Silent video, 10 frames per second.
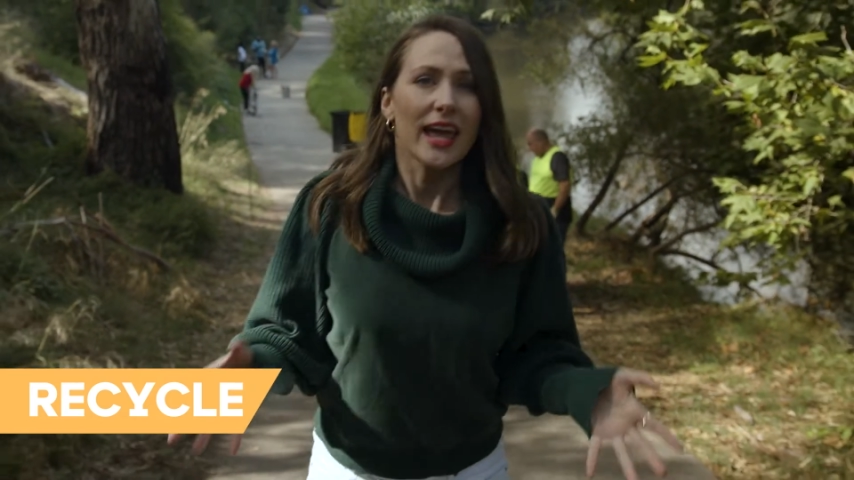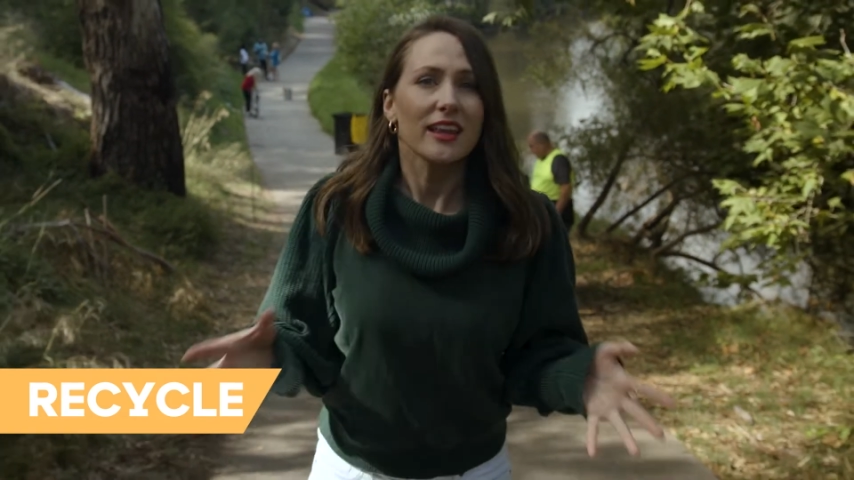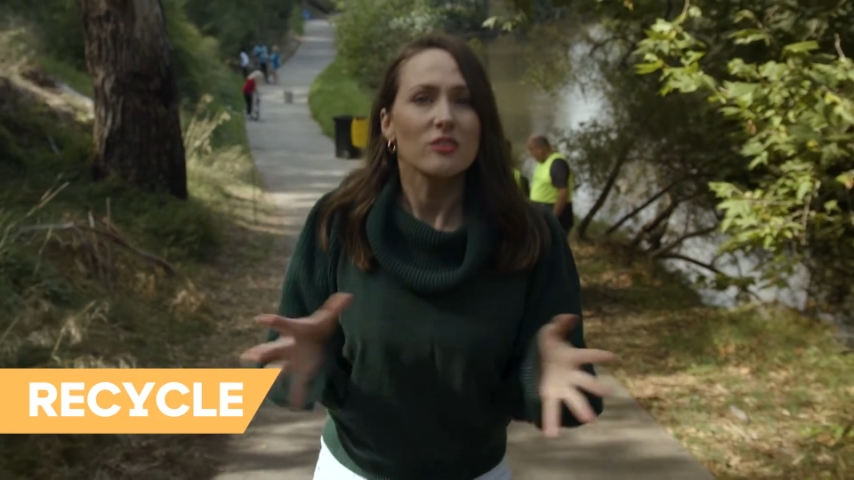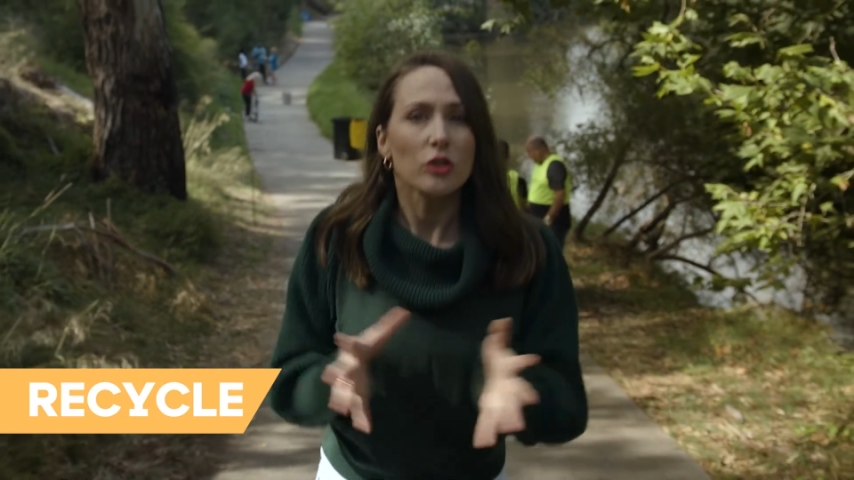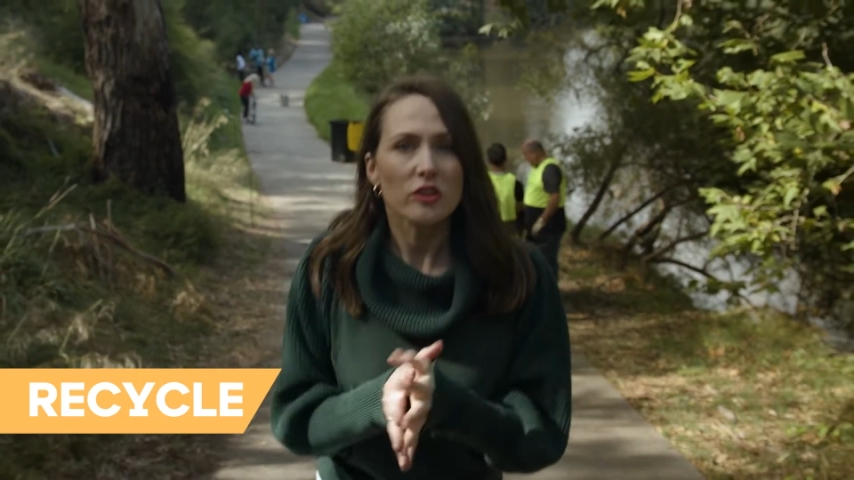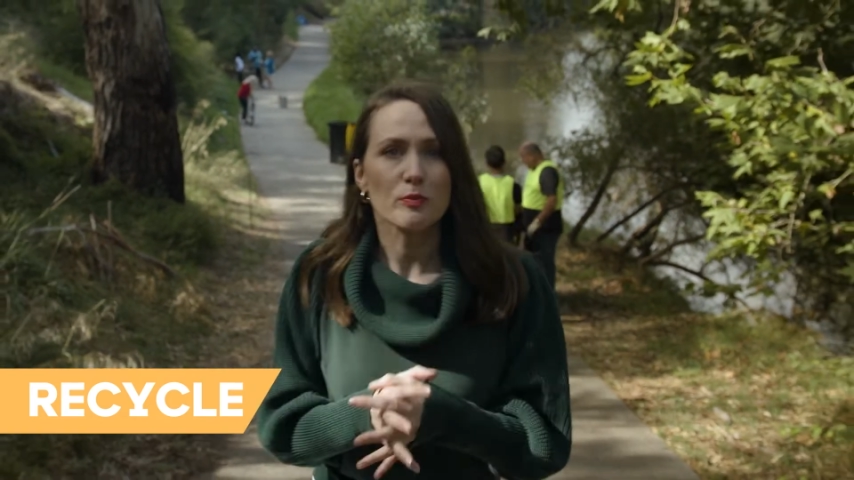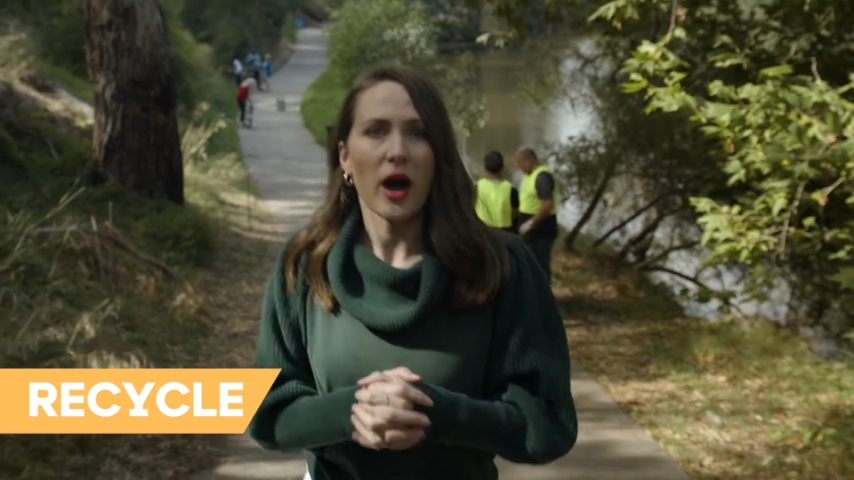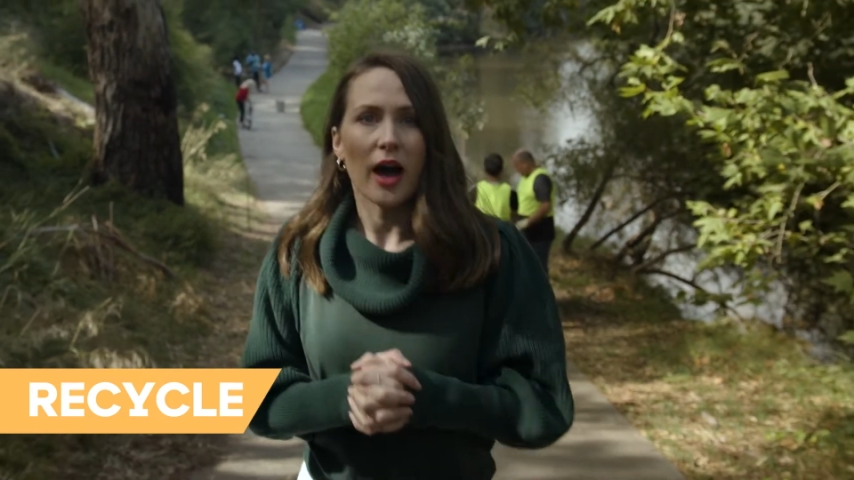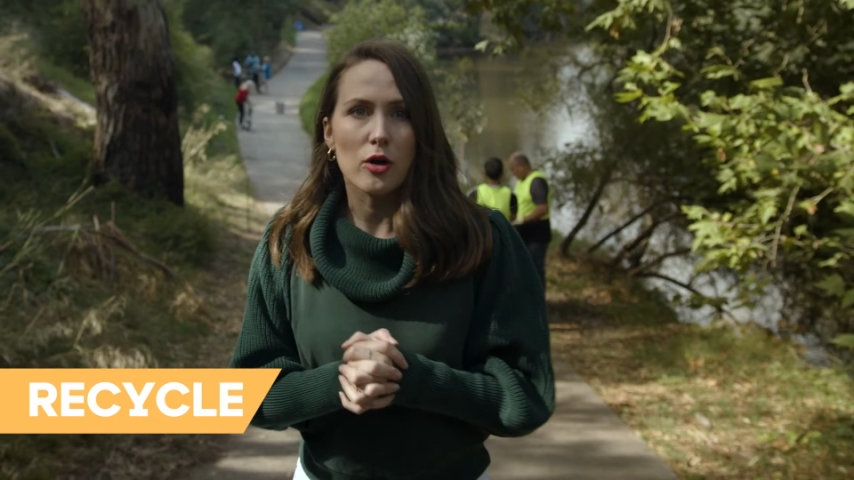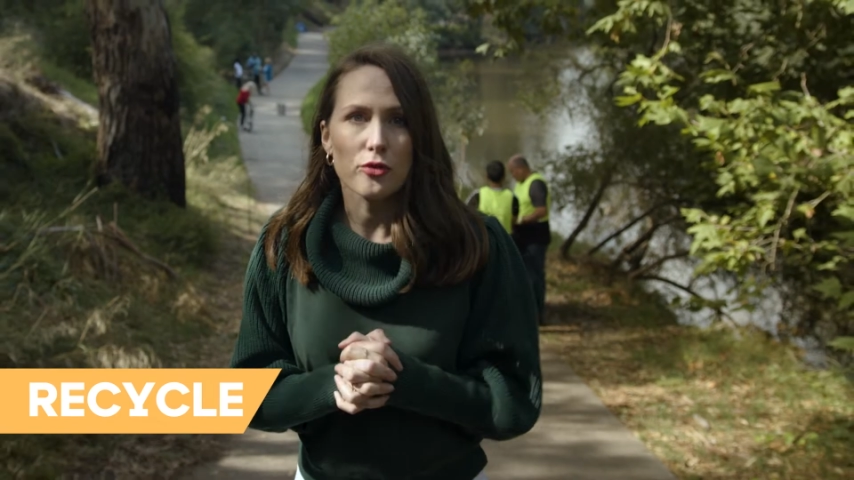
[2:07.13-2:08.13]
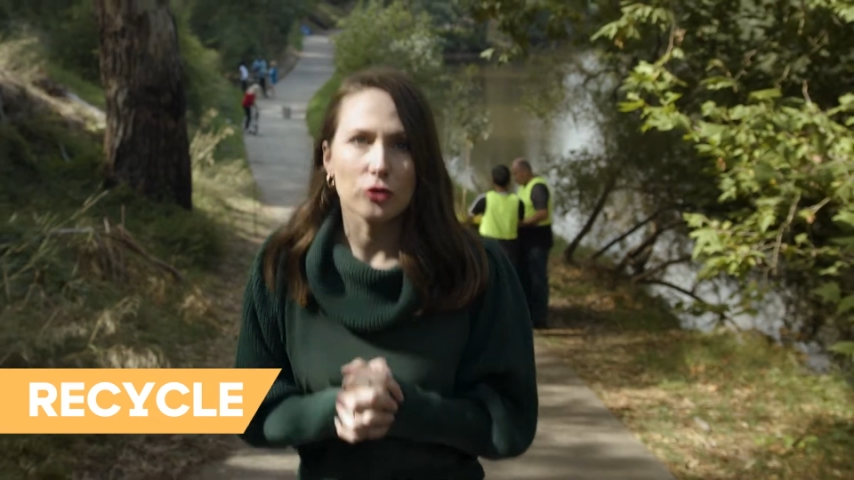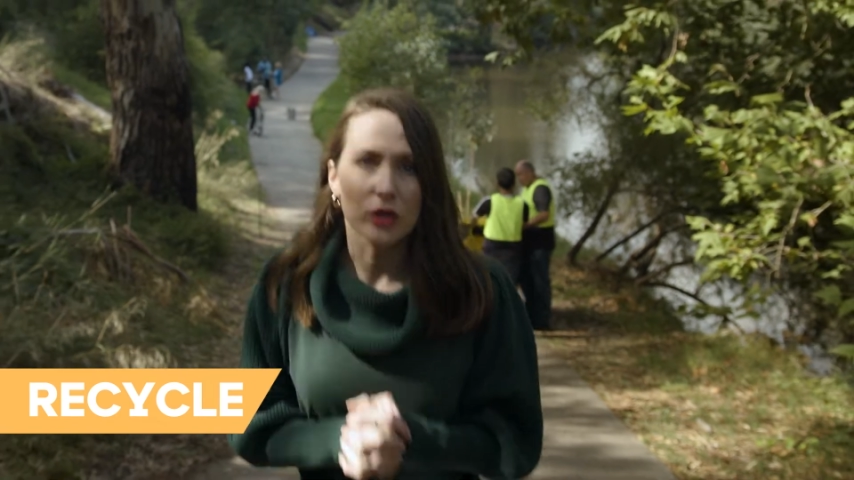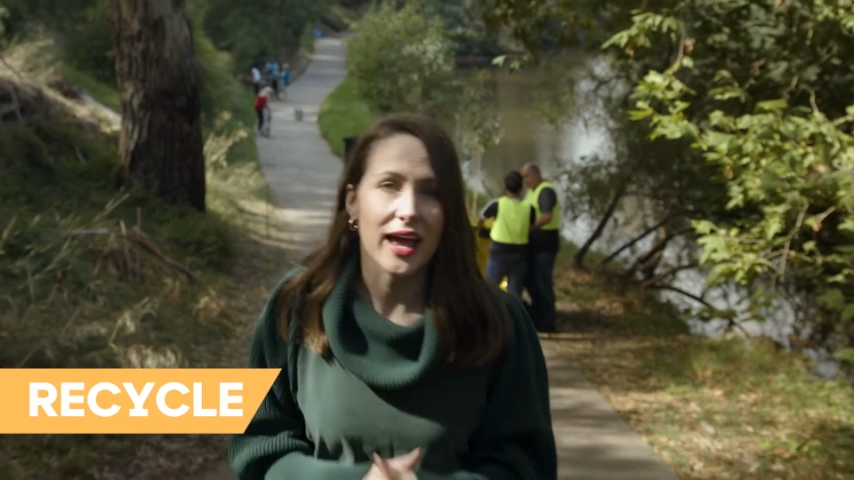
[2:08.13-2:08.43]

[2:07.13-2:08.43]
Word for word: it's not as powerful